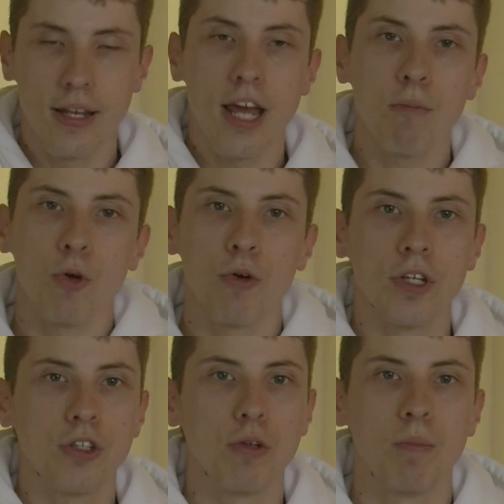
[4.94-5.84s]
Today I'm
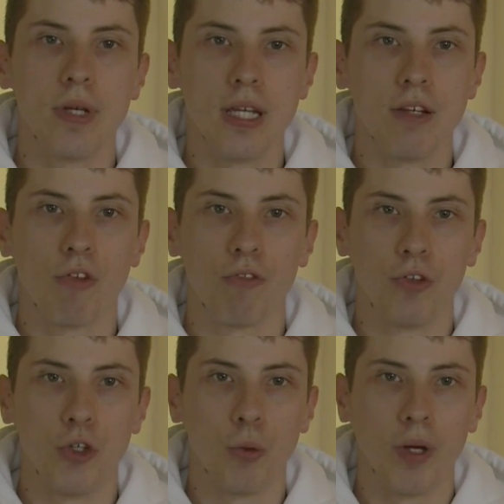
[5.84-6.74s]
going to be
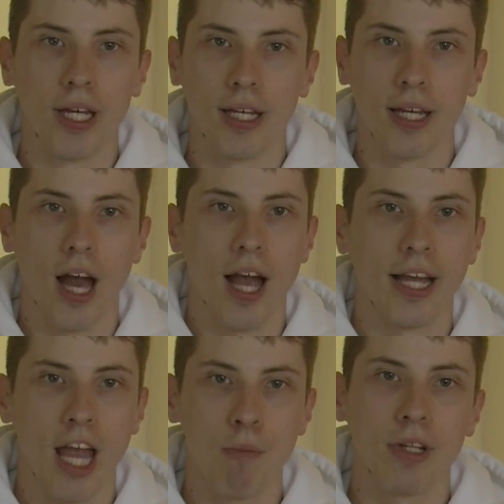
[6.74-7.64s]
reviewing
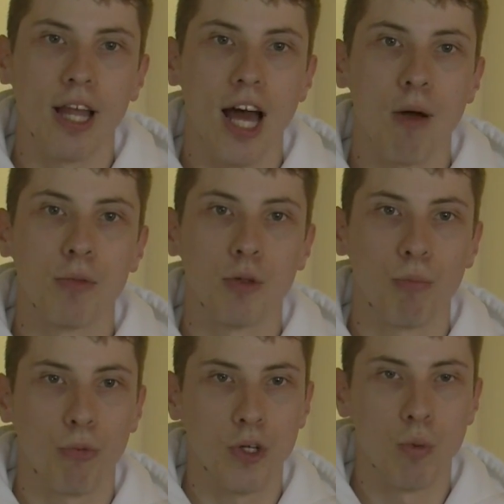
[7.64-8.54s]
Gamma Labs
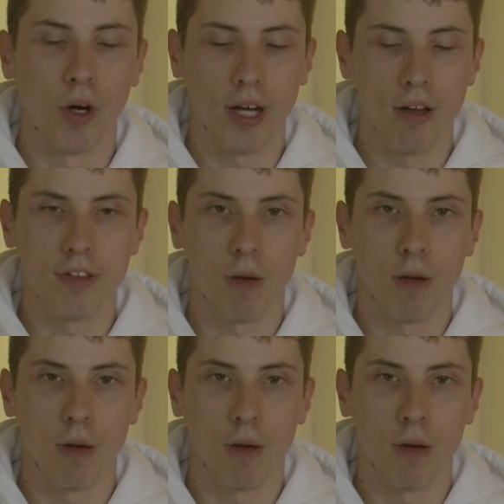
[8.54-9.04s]
pre-workout